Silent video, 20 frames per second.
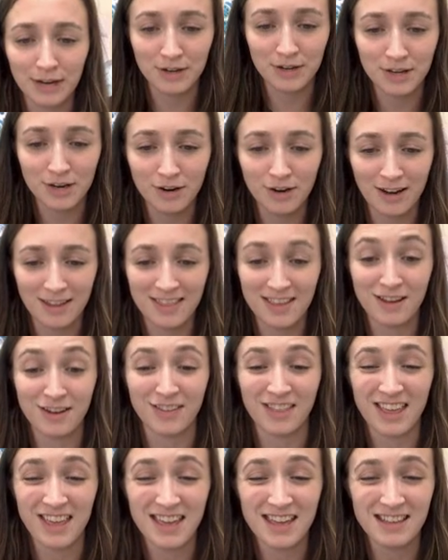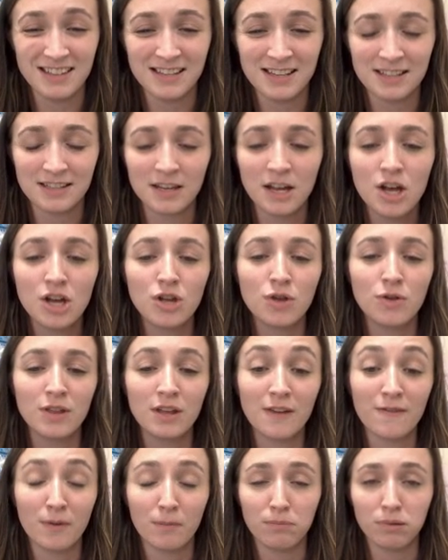here I think are the easiest. You think
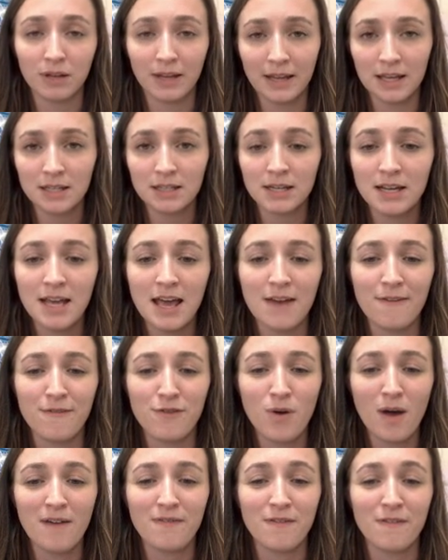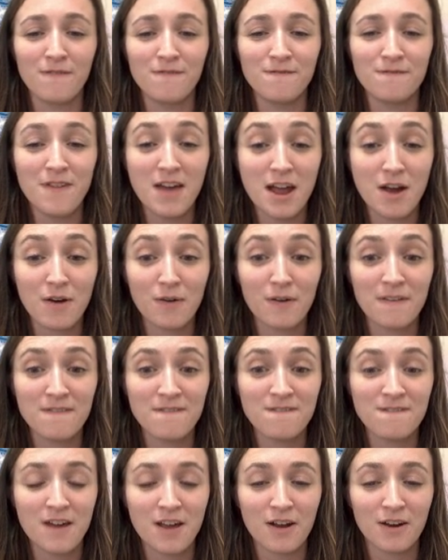of a plant. If you have a very,
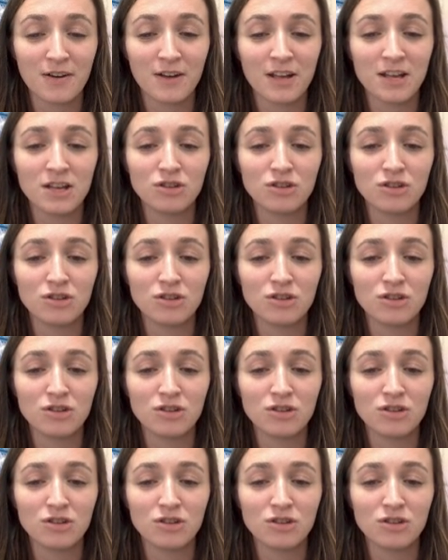very